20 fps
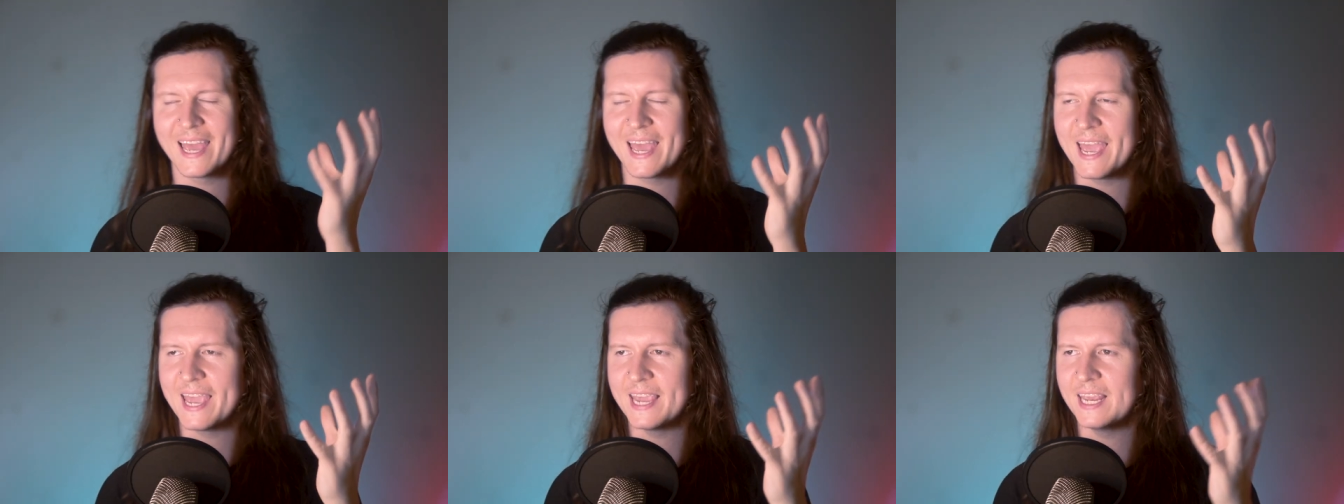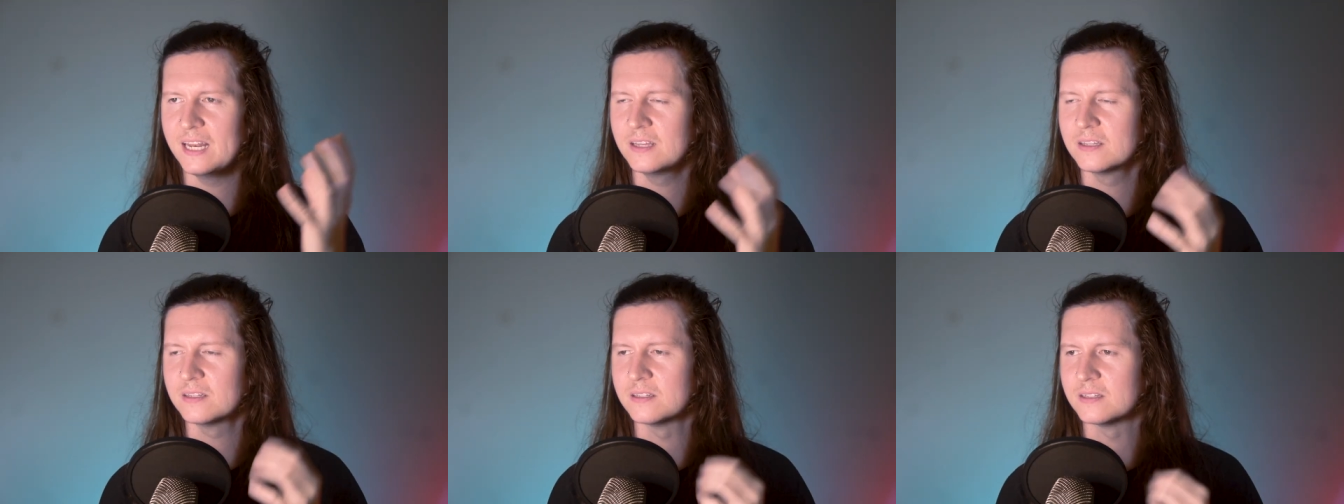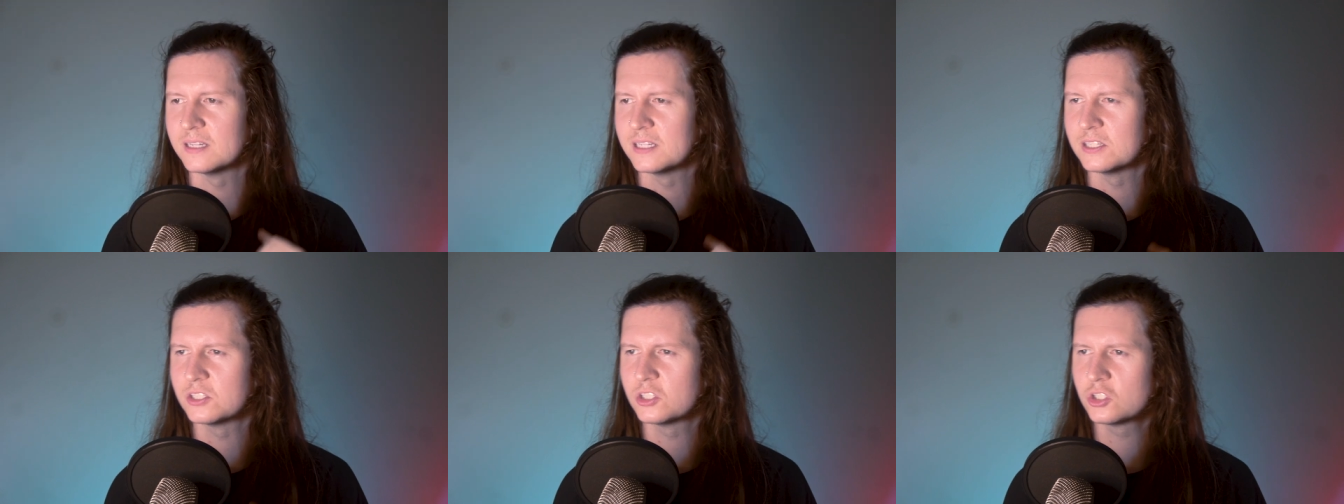
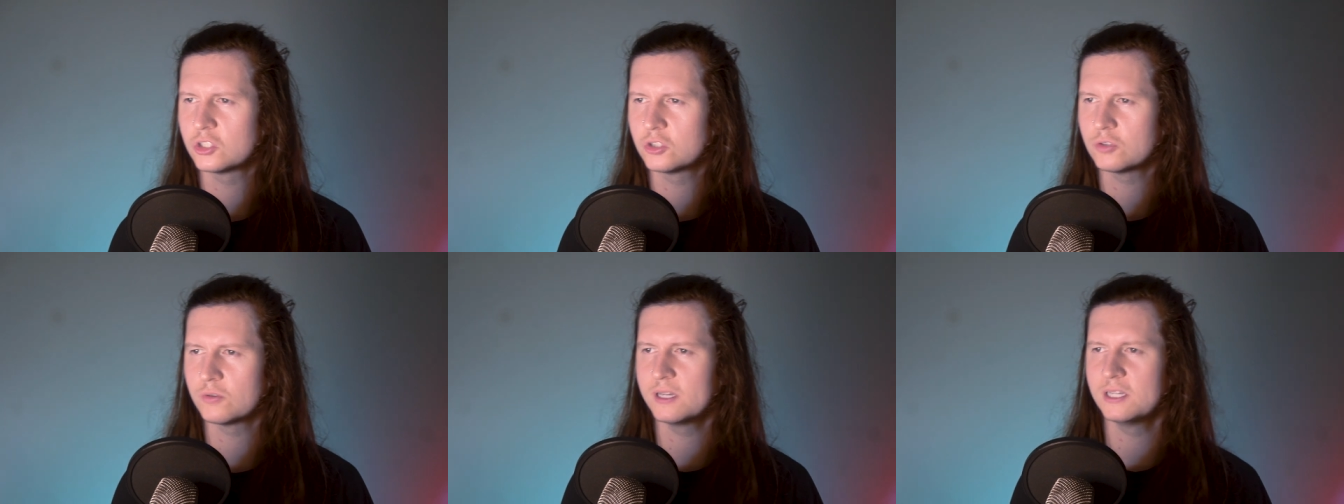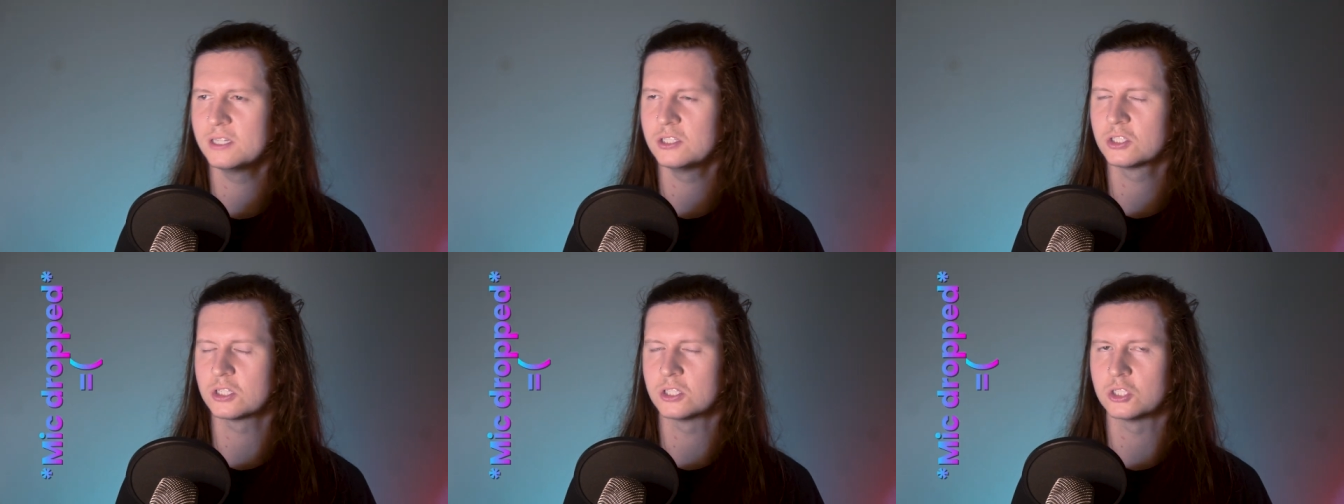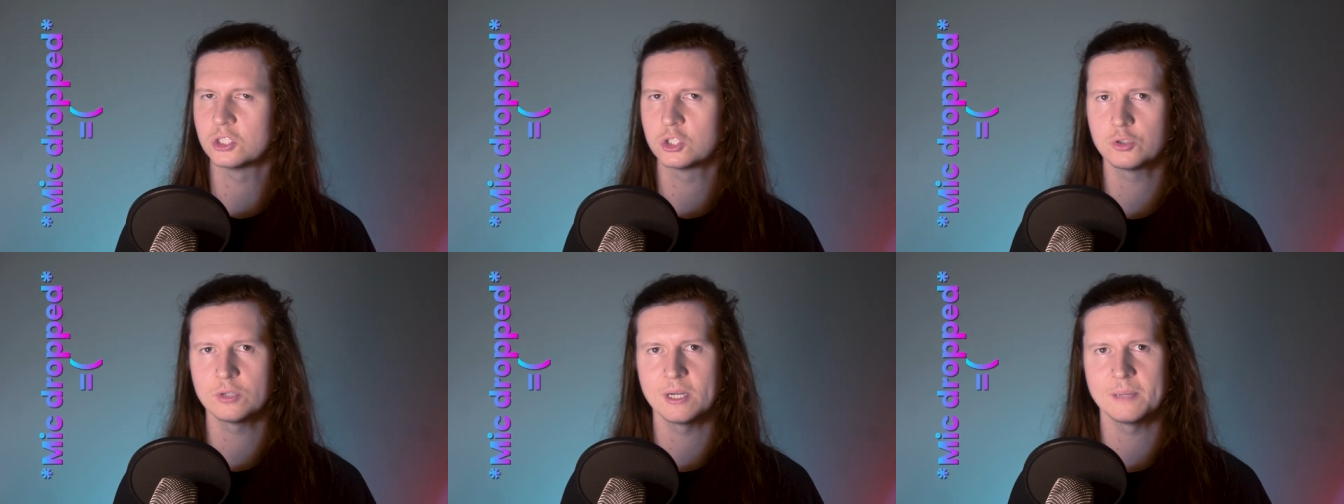alien and strange
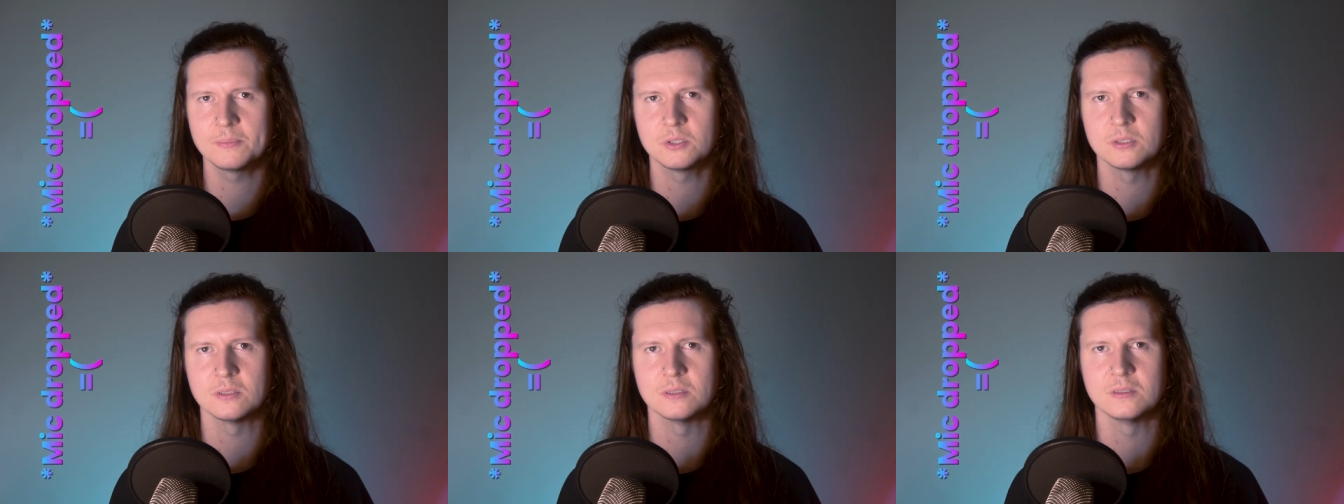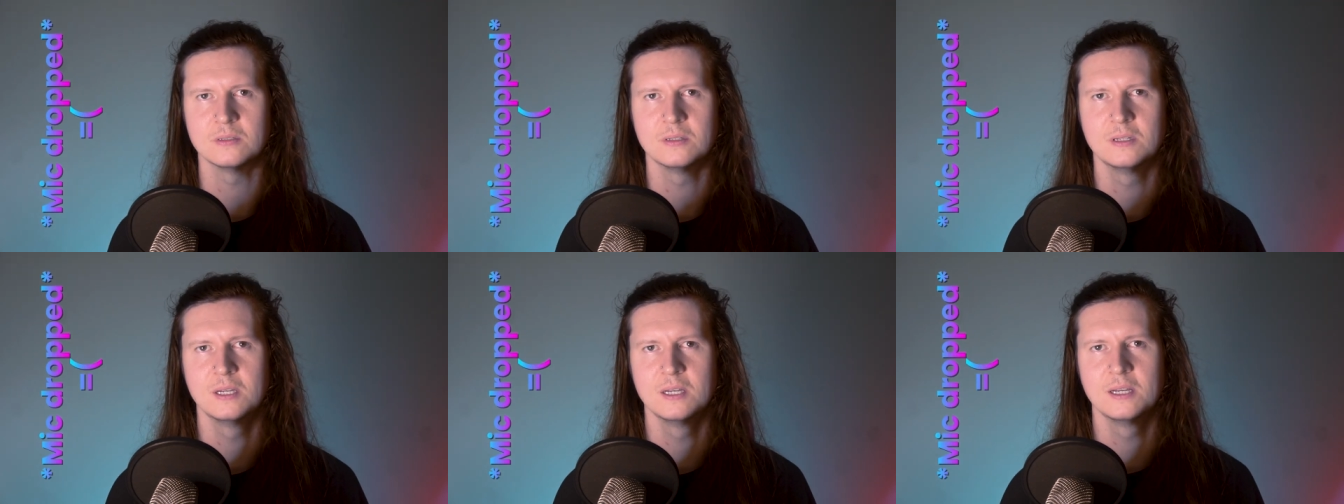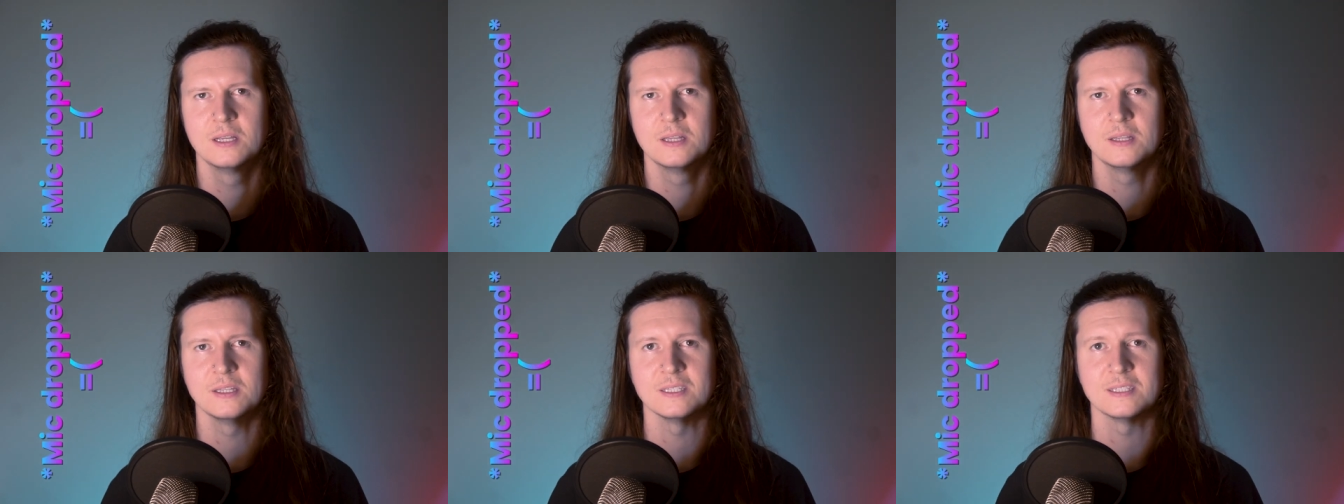contraption
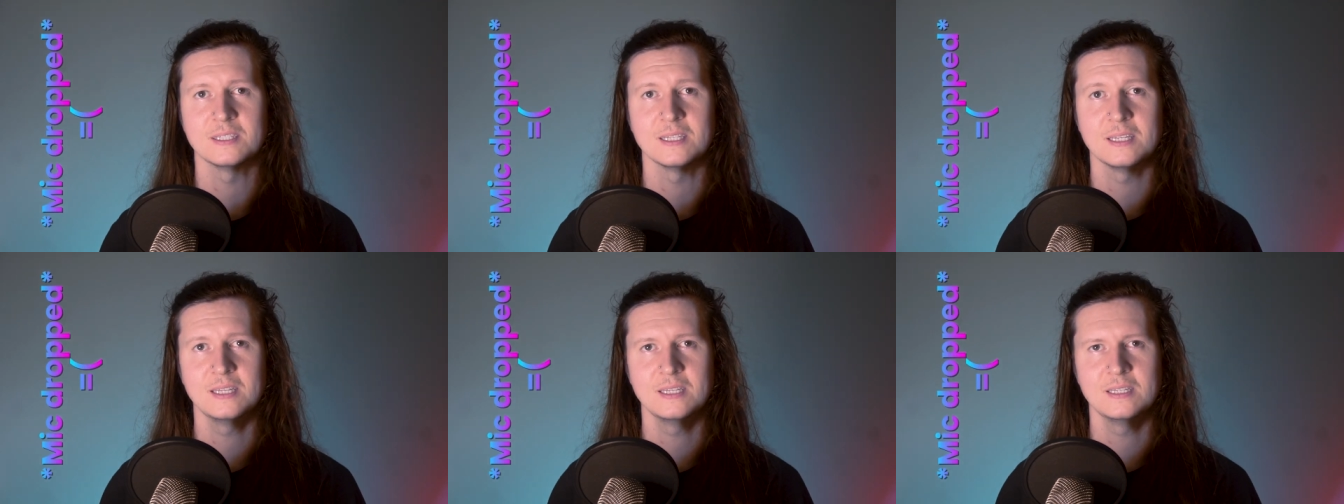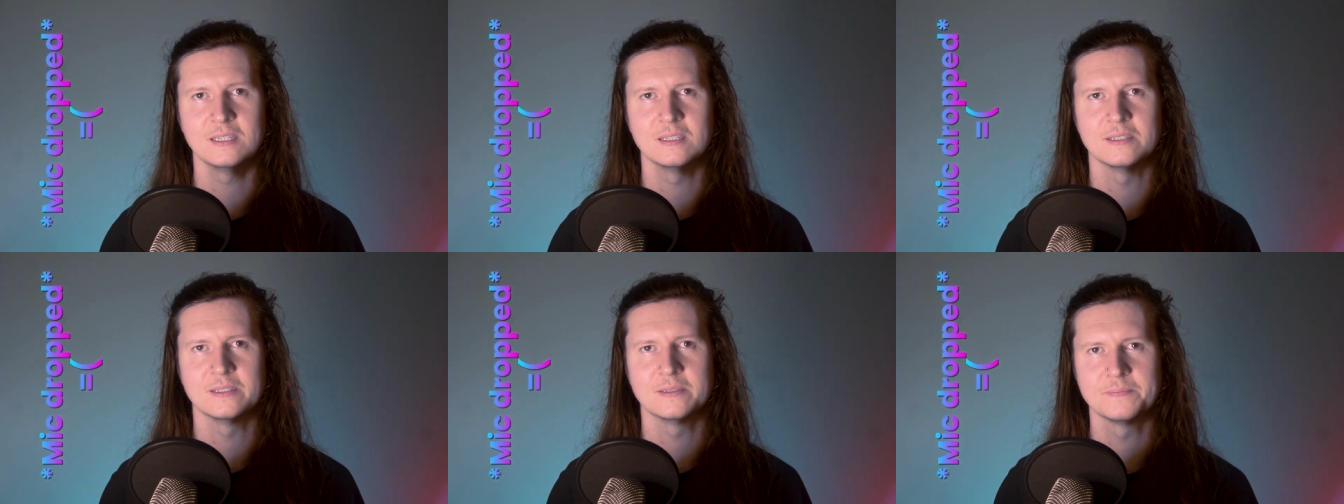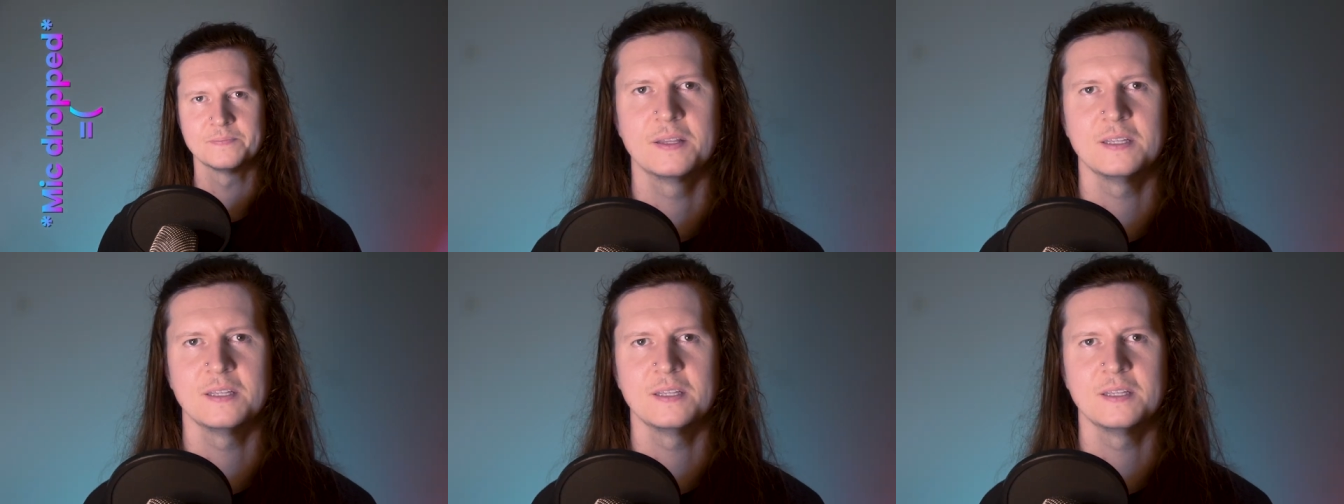this is.